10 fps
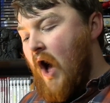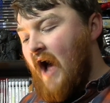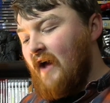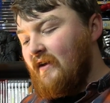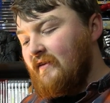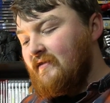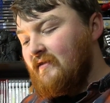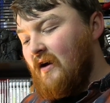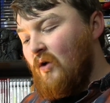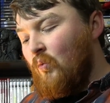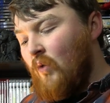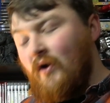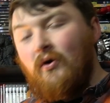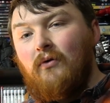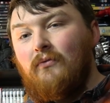as
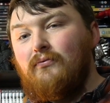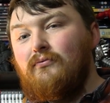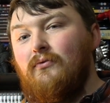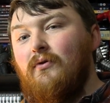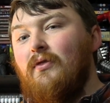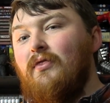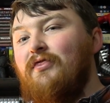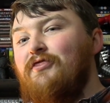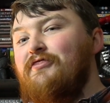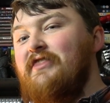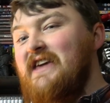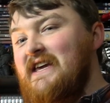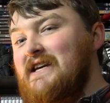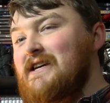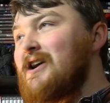one of
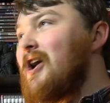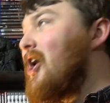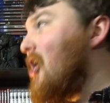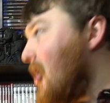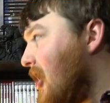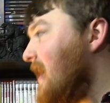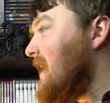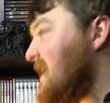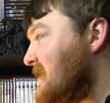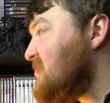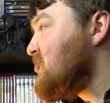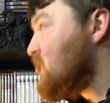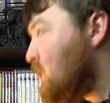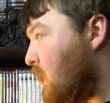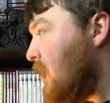the
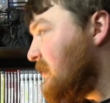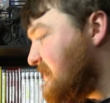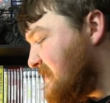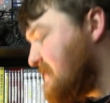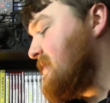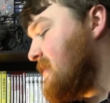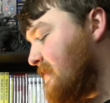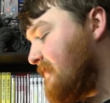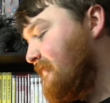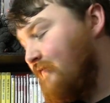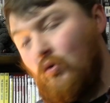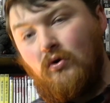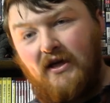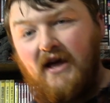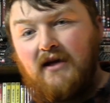highest quality
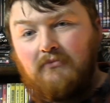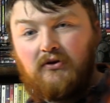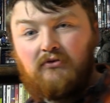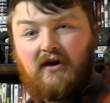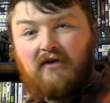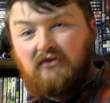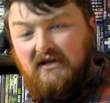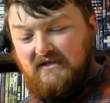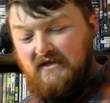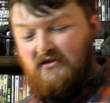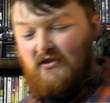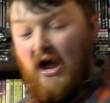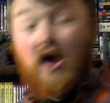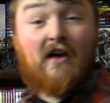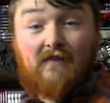4K Blu-ray releases
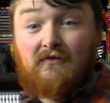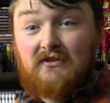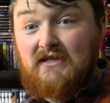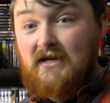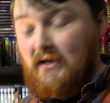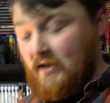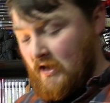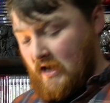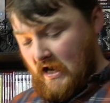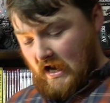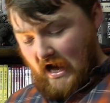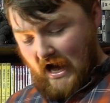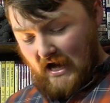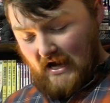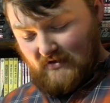that I have ever seen.
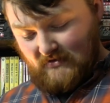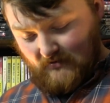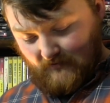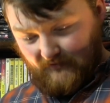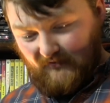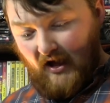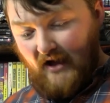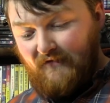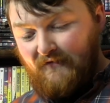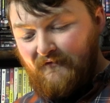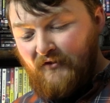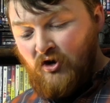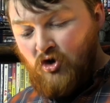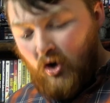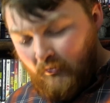It is a
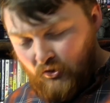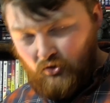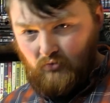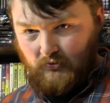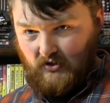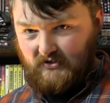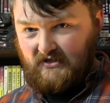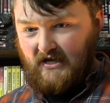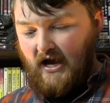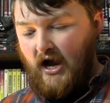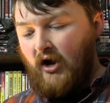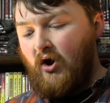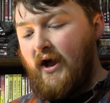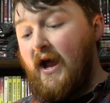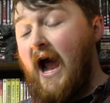phenomenal box set, and
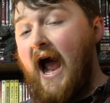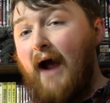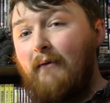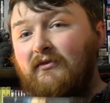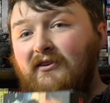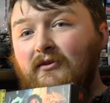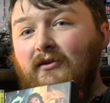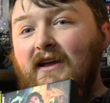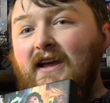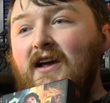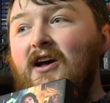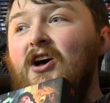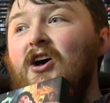I absolutely